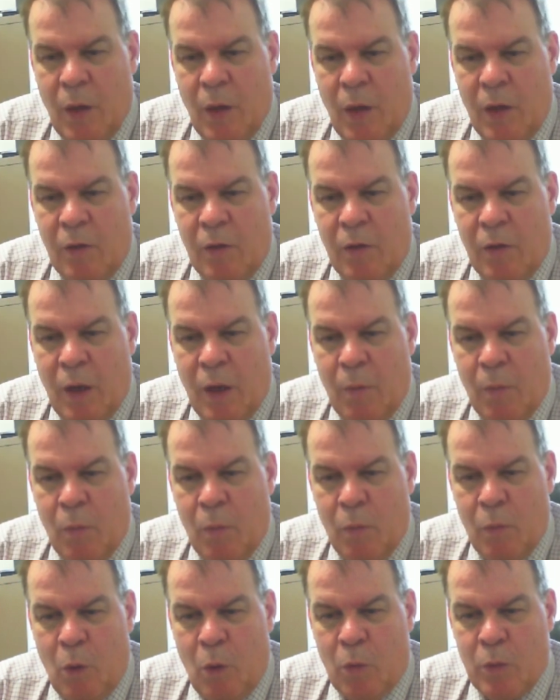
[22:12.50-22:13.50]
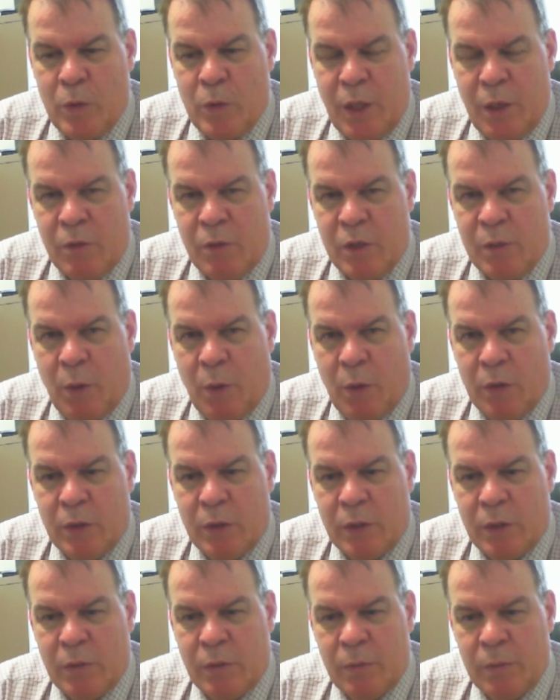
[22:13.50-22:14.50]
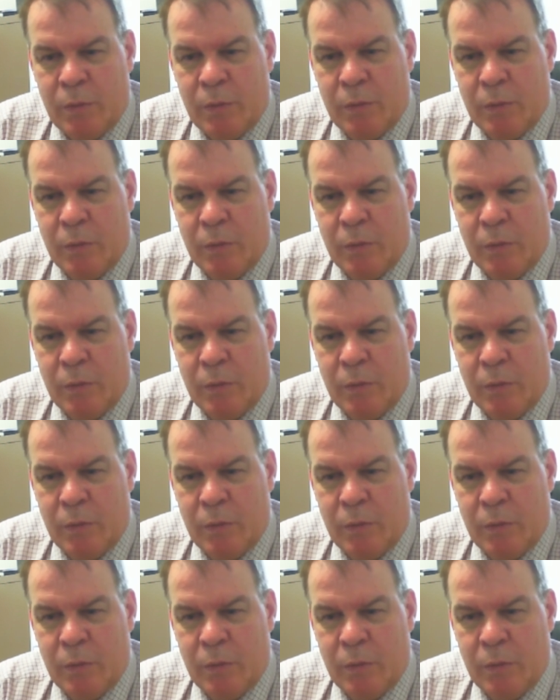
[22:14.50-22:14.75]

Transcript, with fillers: And um, what was their response?